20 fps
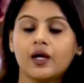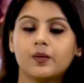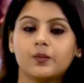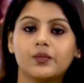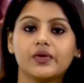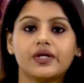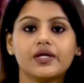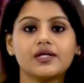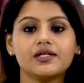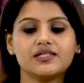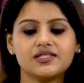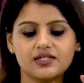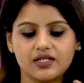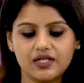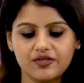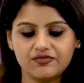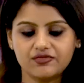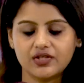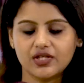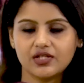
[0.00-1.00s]
Because
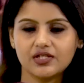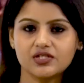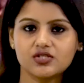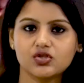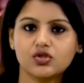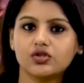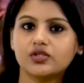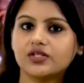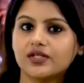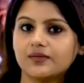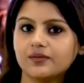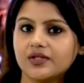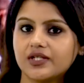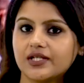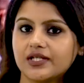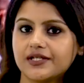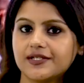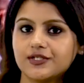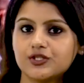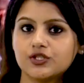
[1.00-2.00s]
if there is good
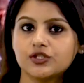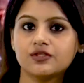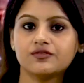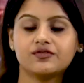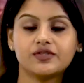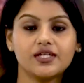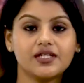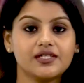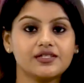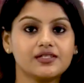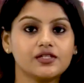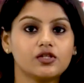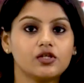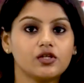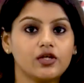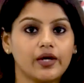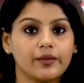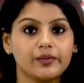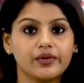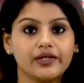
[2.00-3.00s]
communication, if there is a
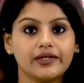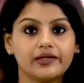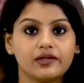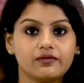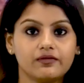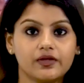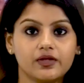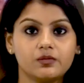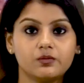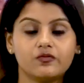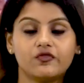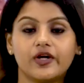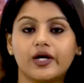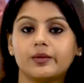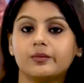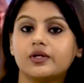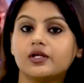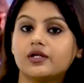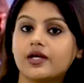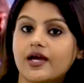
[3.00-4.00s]
collaborative
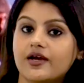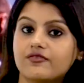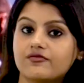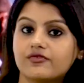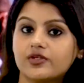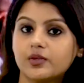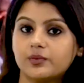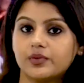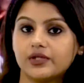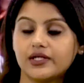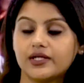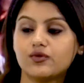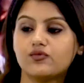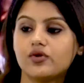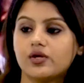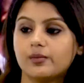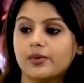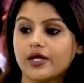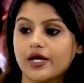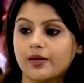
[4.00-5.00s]
environment, everybody
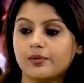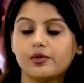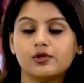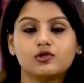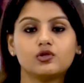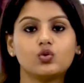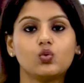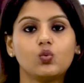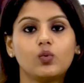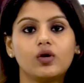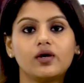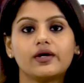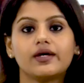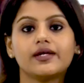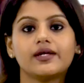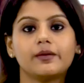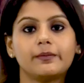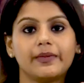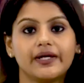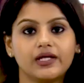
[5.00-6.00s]
will be able to work
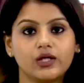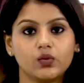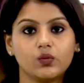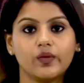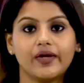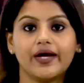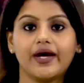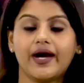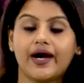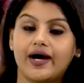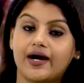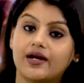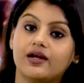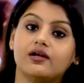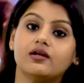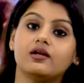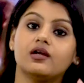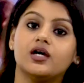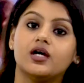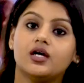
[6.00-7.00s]
in a better way
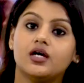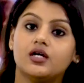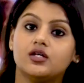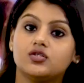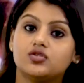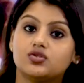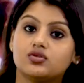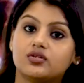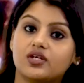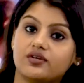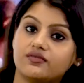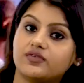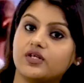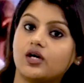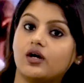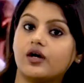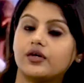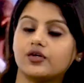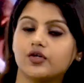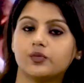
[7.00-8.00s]
and to give their
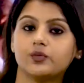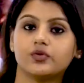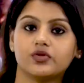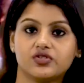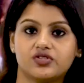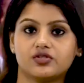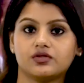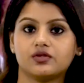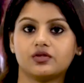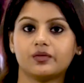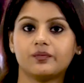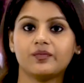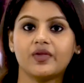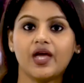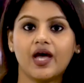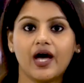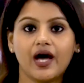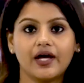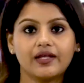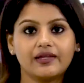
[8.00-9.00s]
100%.
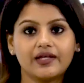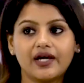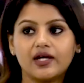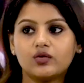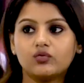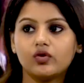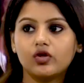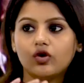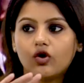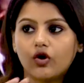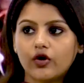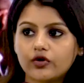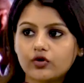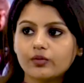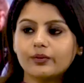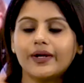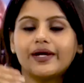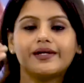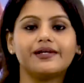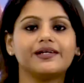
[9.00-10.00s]
And that will
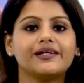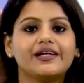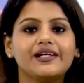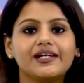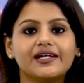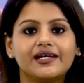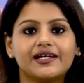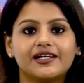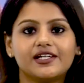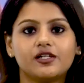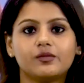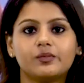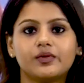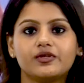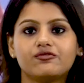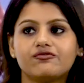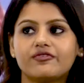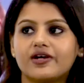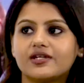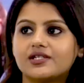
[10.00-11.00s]
automatically help
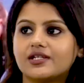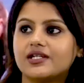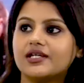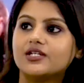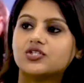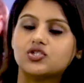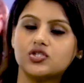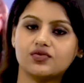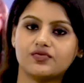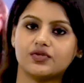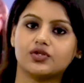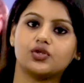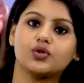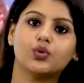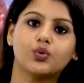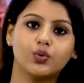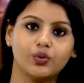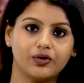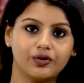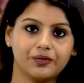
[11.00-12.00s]
in finally achieving the
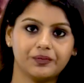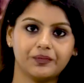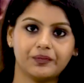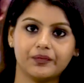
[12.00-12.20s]
goal.